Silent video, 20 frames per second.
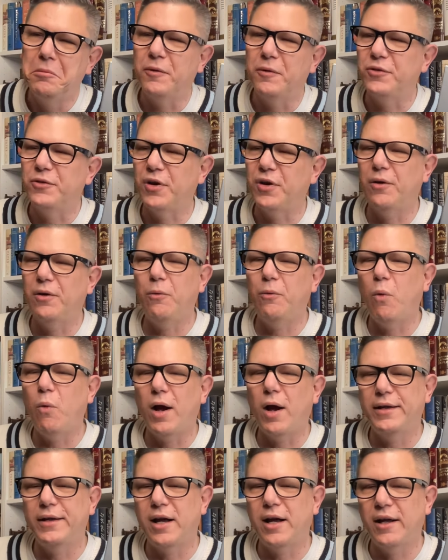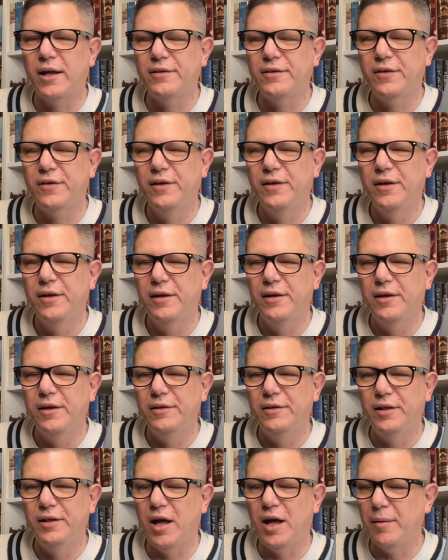So why not
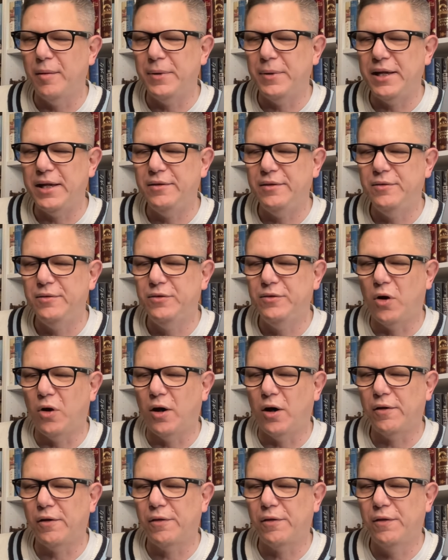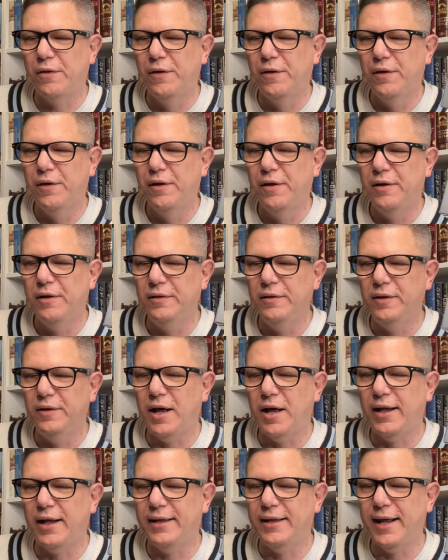Lamy Dark
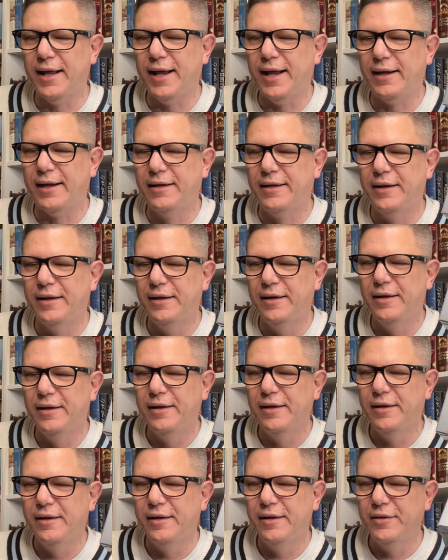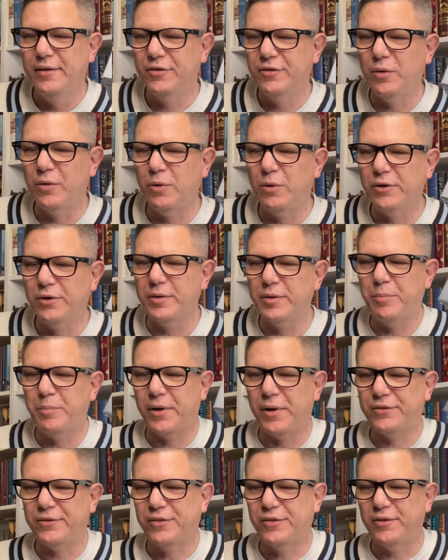Lilac? So we're going to
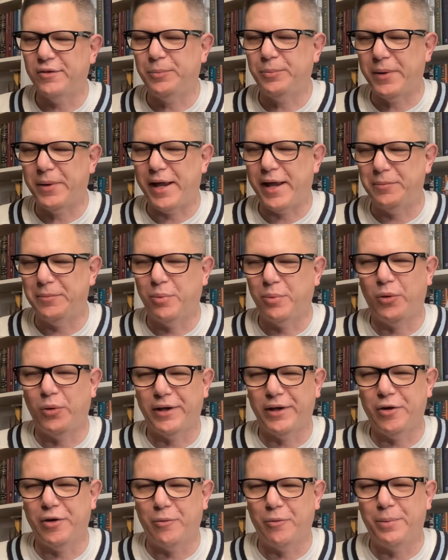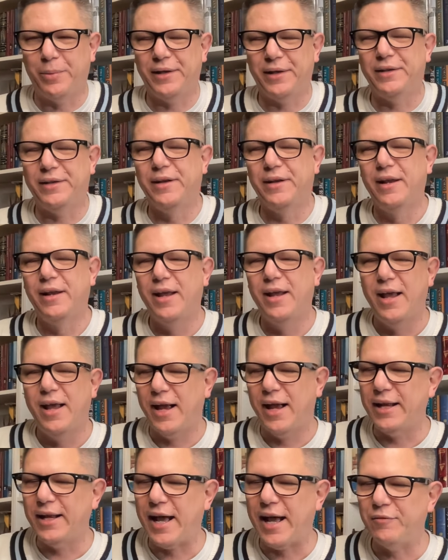bust this bad boy open
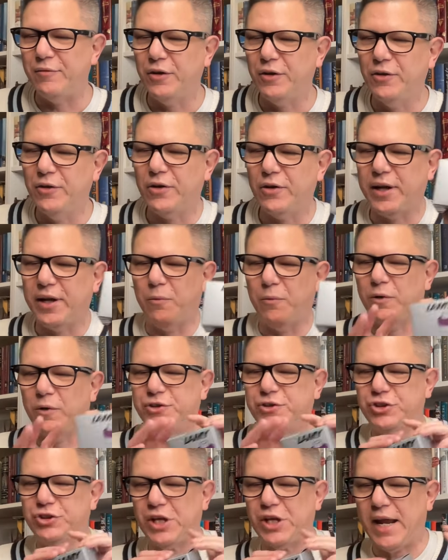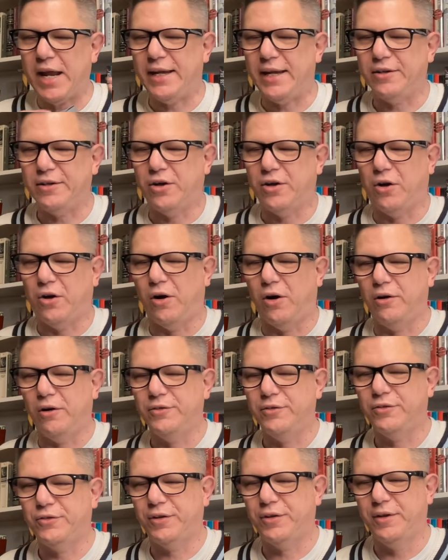and have a look at what Shane
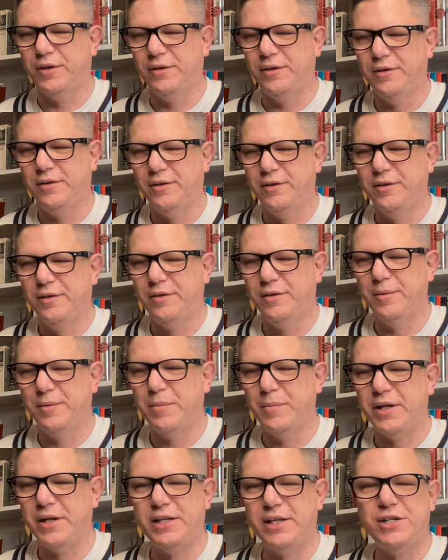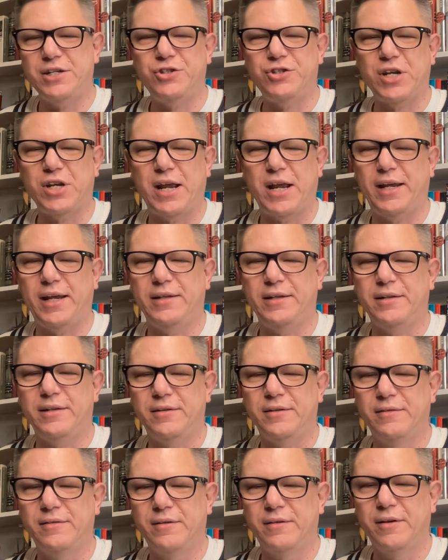calls, the mighty Shane,
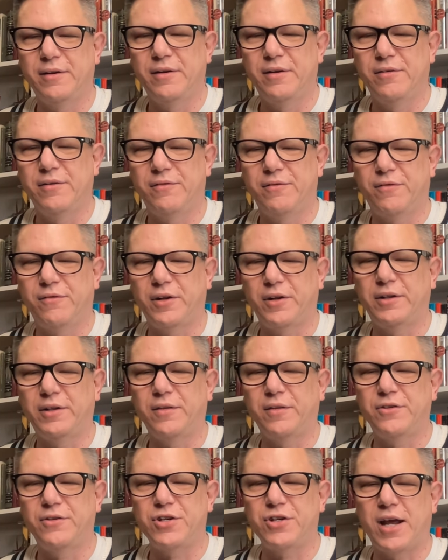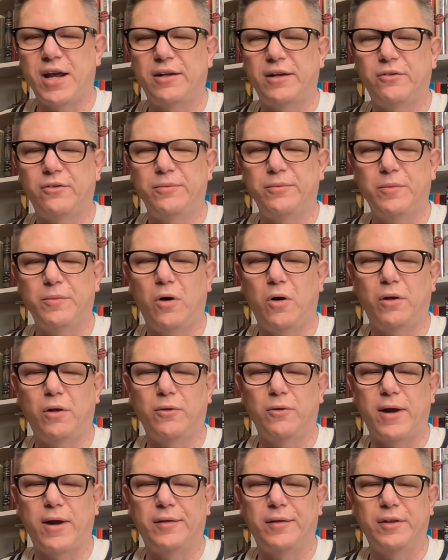friend of the channel, all
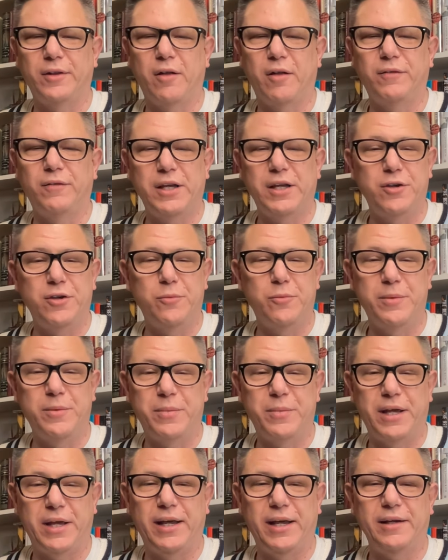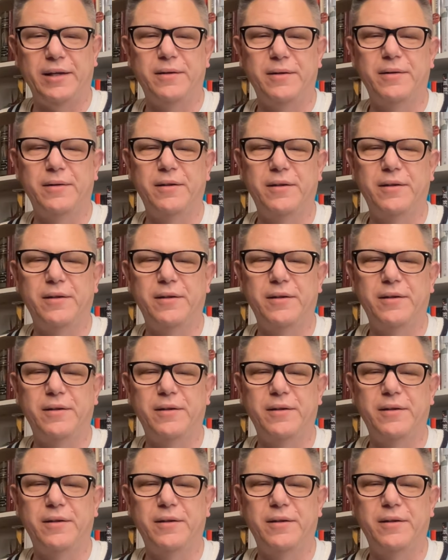around lovely human being,